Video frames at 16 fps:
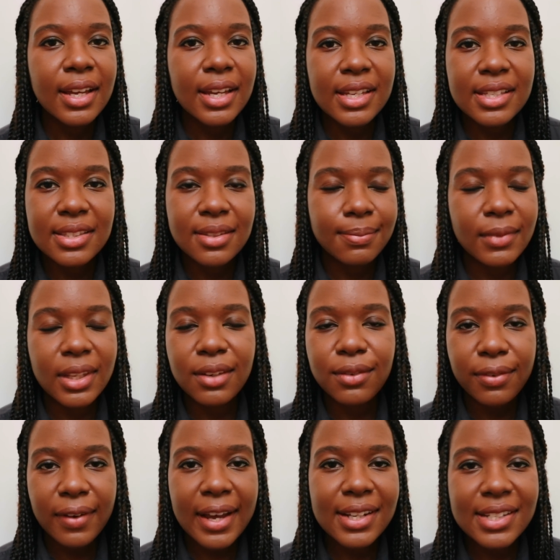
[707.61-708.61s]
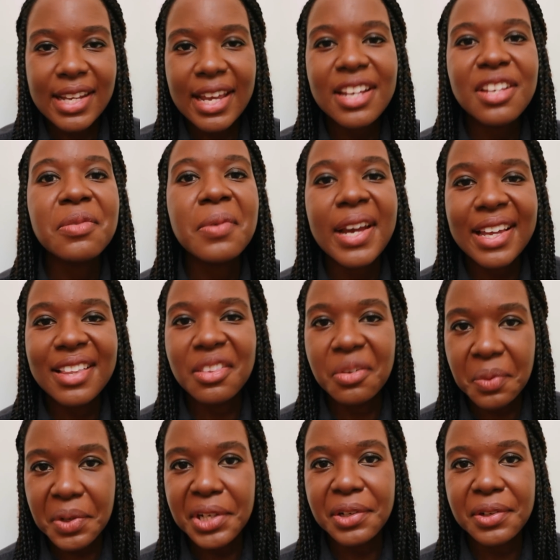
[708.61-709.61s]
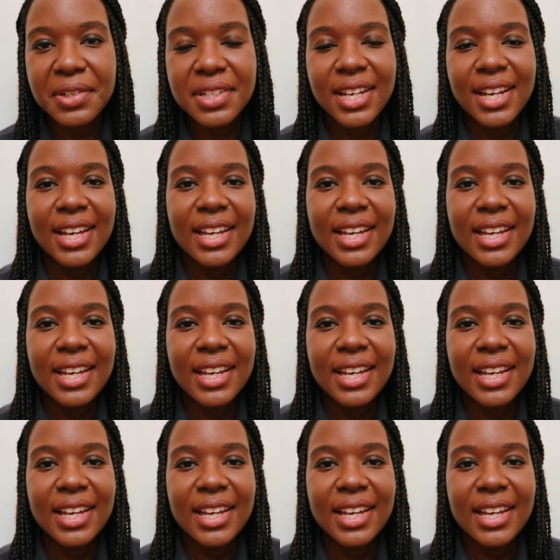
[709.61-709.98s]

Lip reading: is, in fact, anywhere in the world,